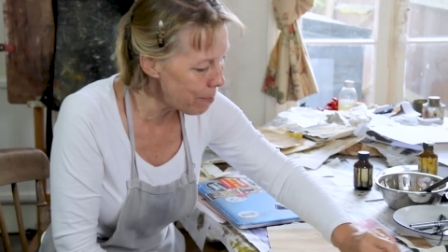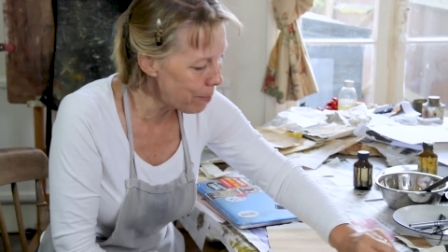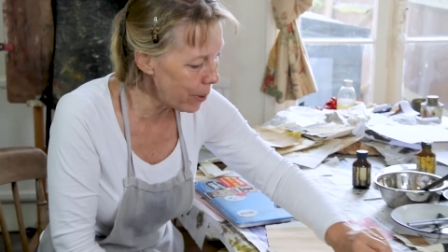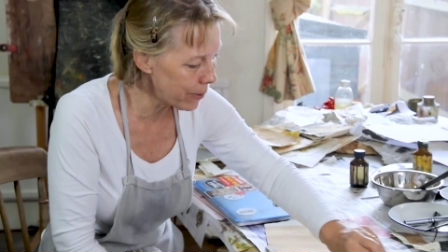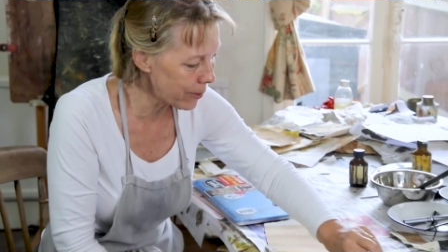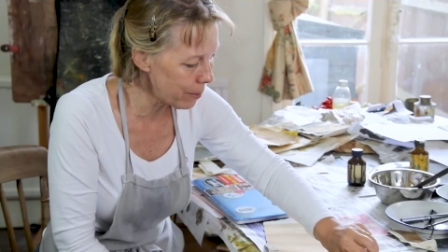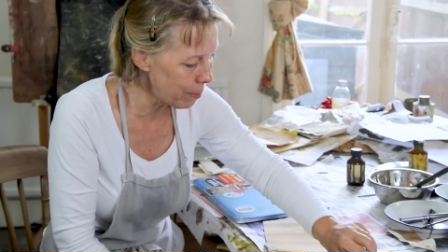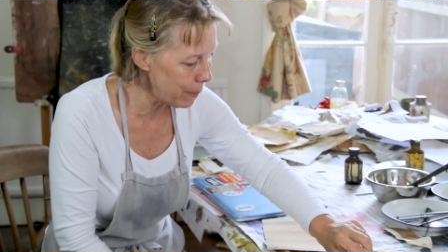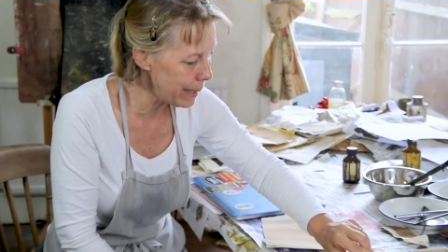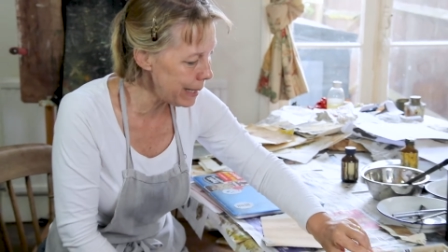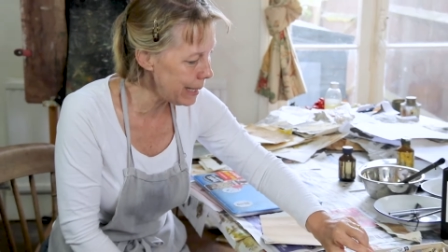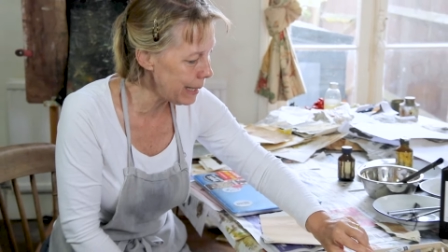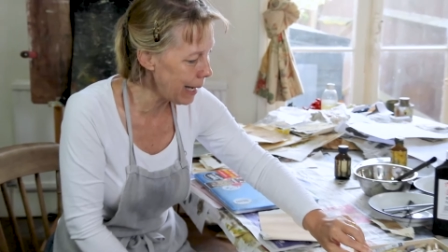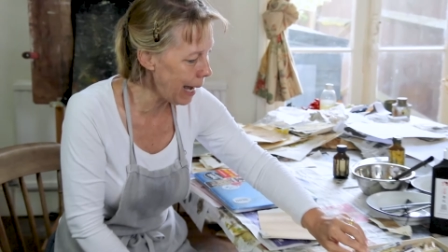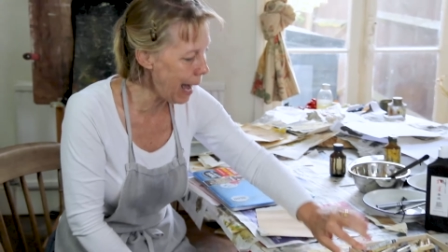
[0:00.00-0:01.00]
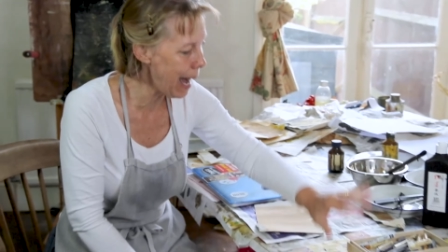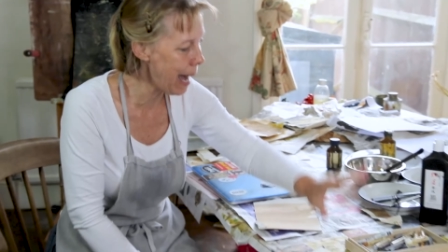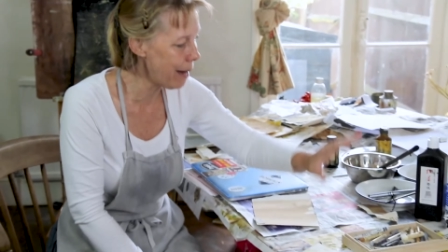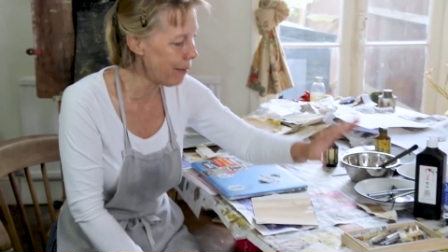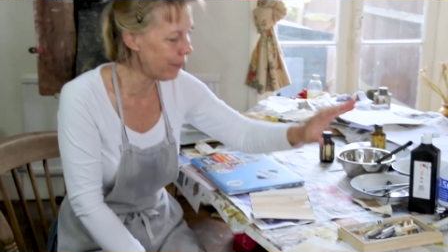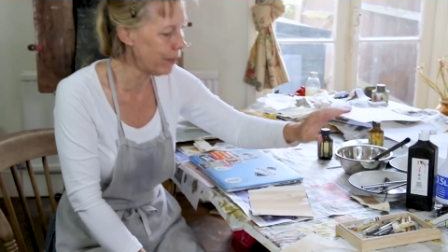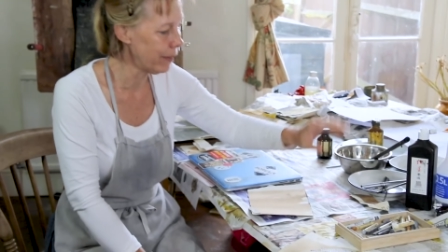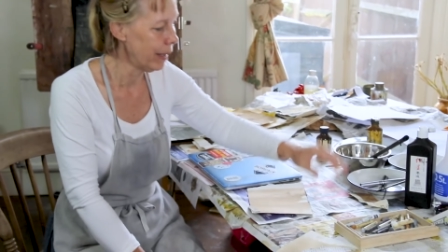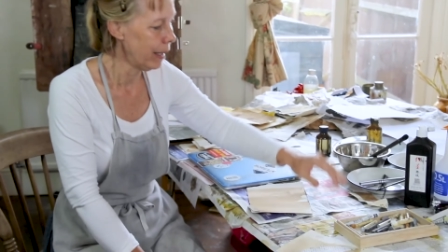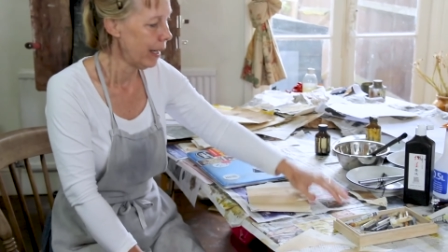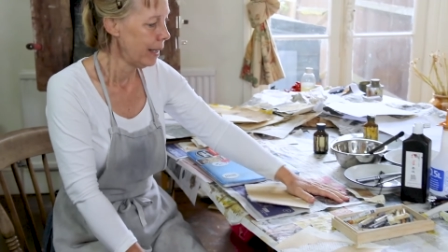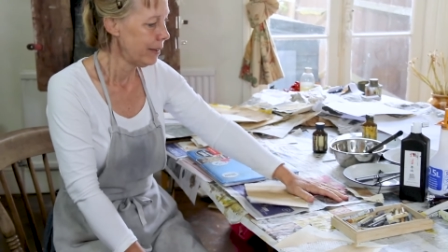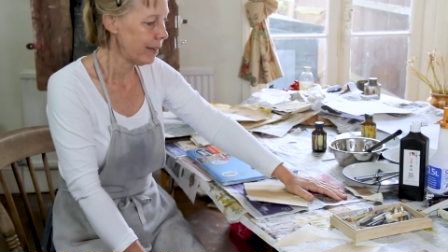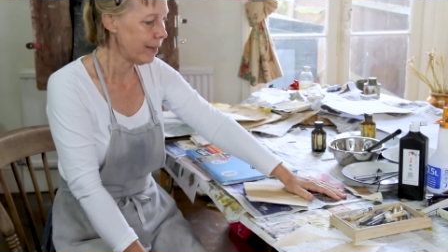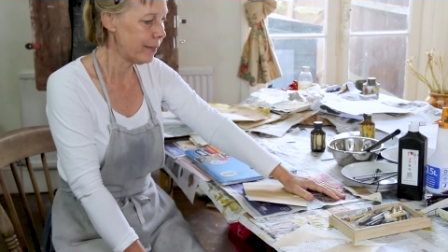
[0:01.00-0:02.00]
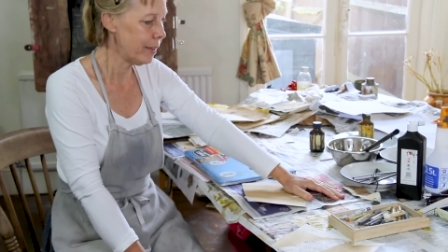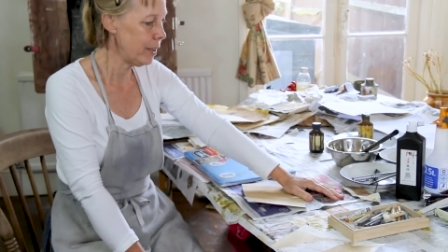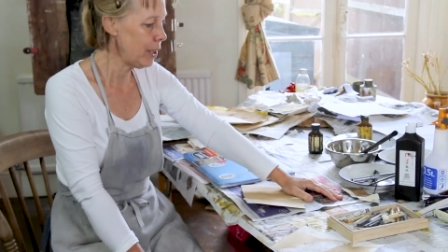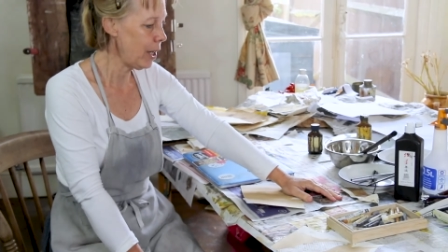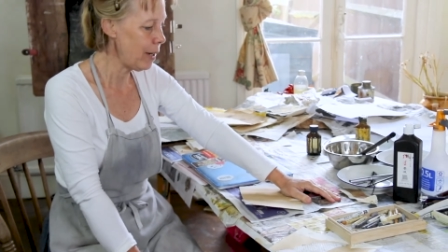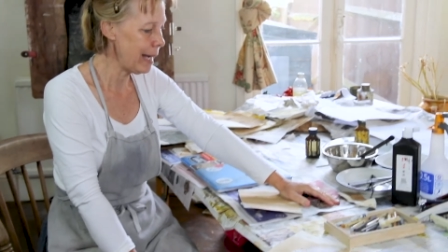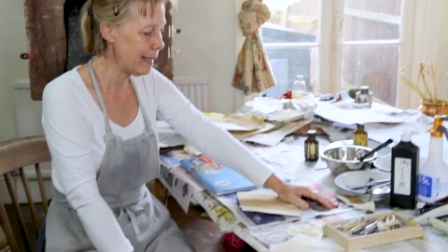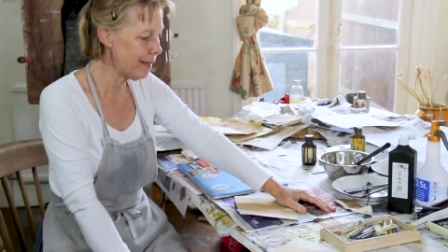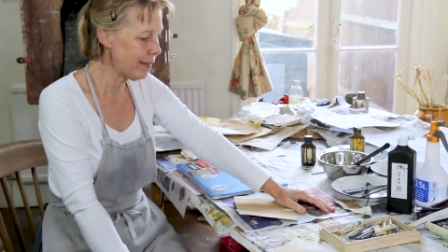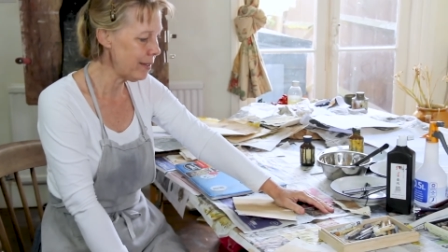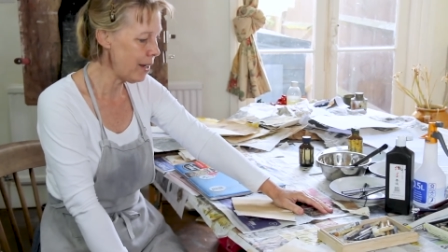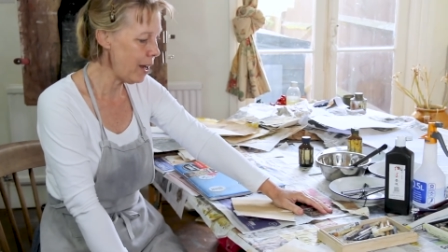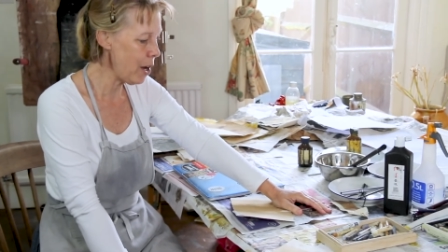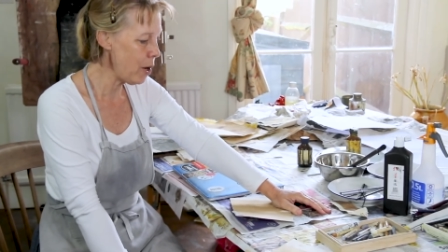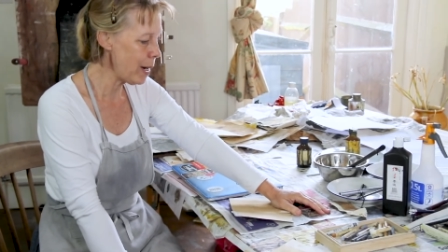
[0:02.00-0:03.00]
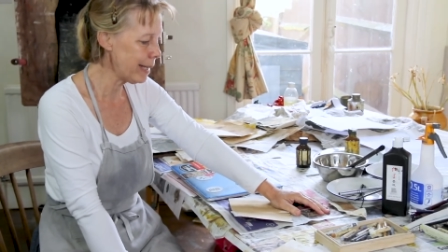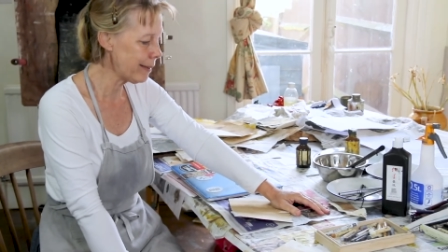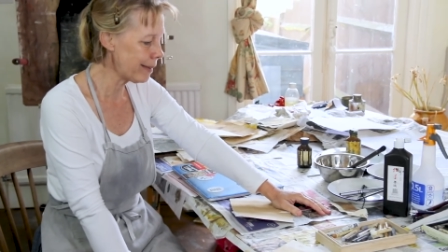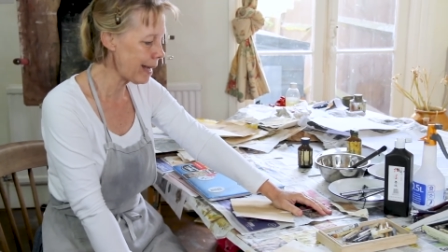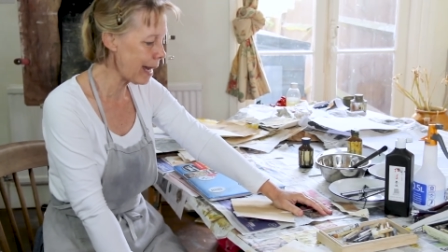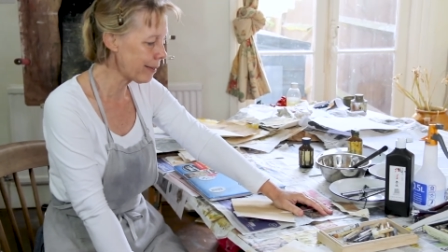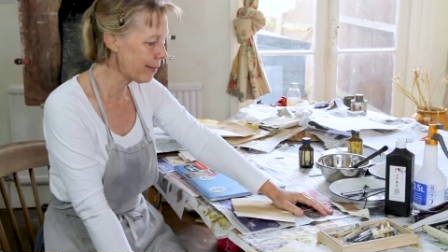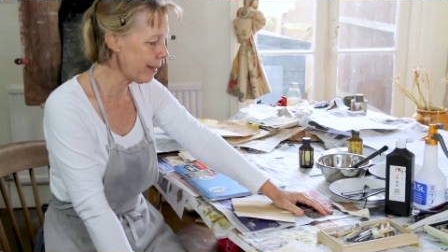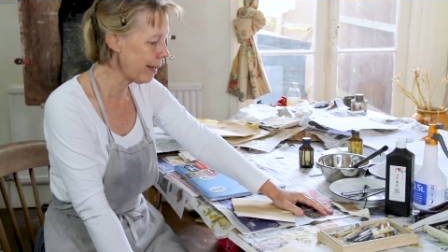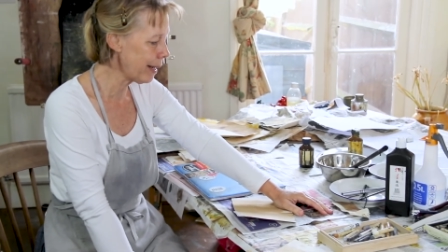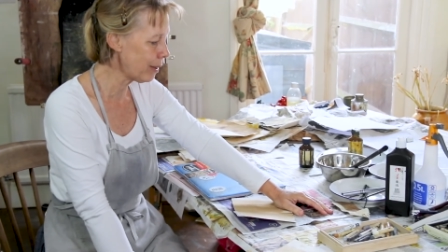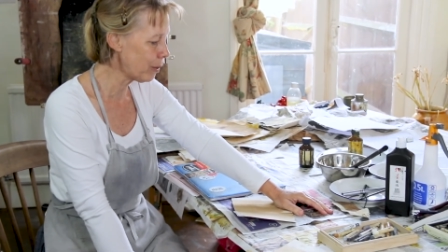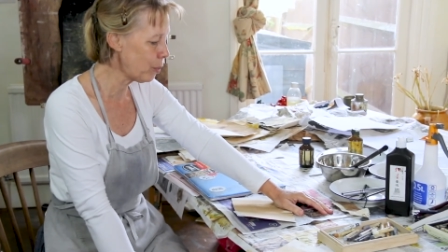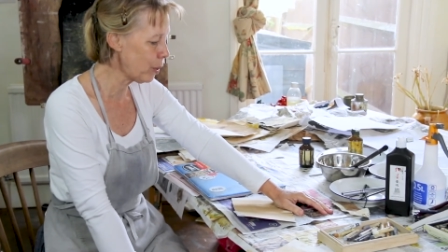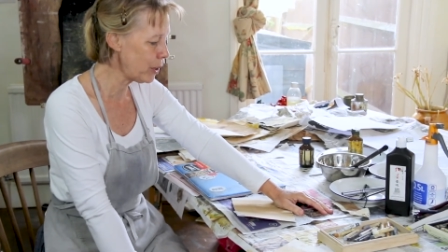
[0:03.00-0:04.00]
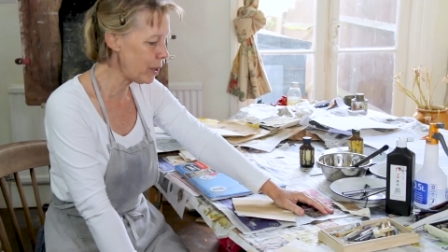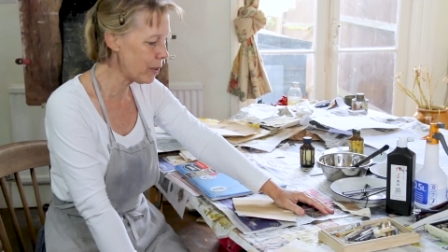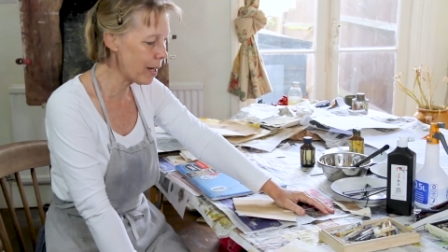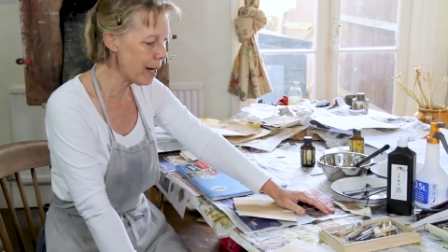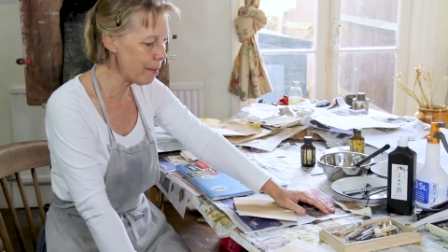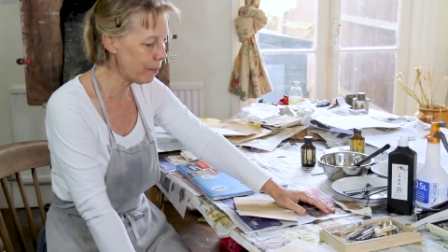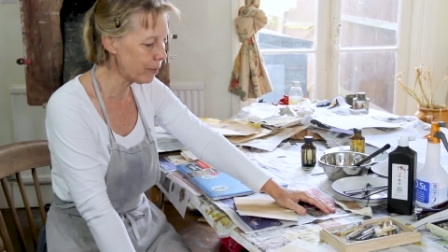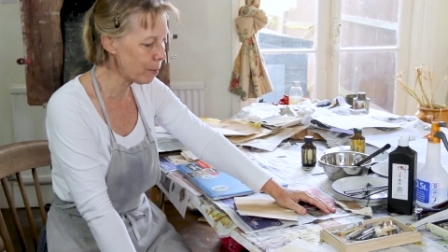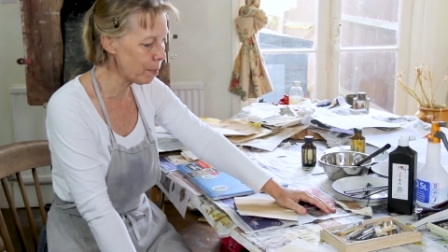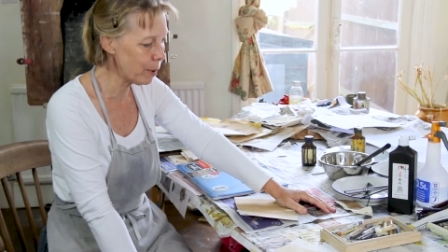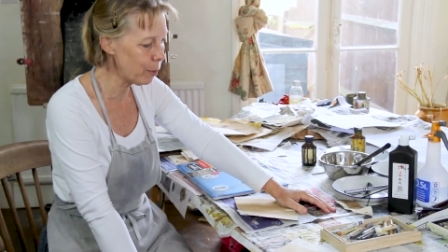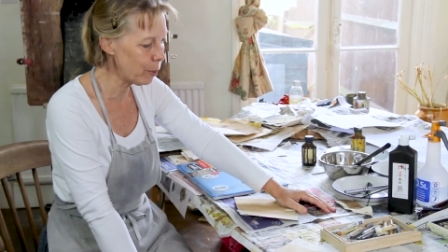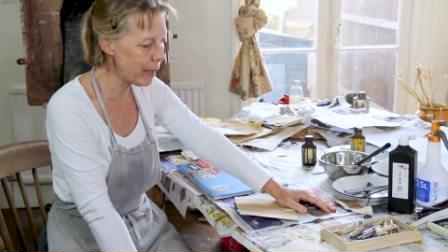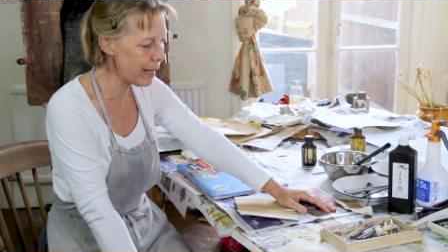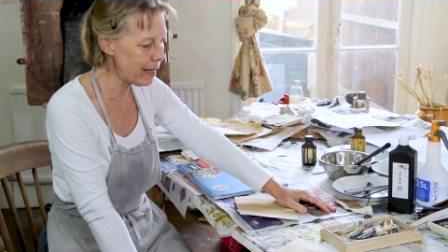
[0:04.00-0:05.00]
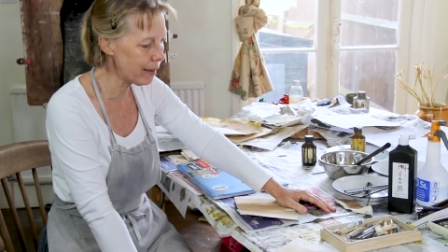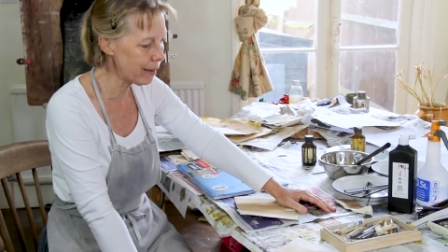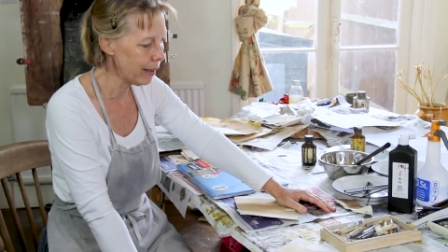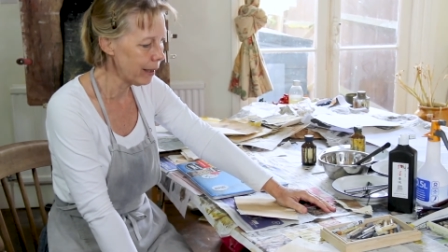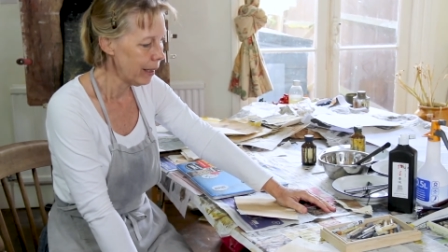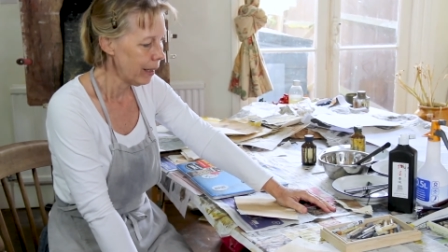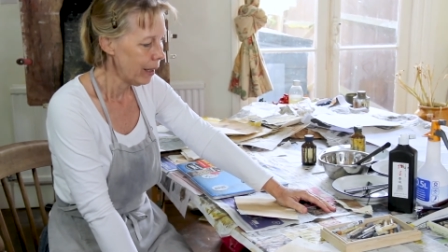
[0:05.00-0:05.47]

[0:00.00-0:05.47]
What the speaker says: possibly have. Just, it's no exact science. What are you comfortable with?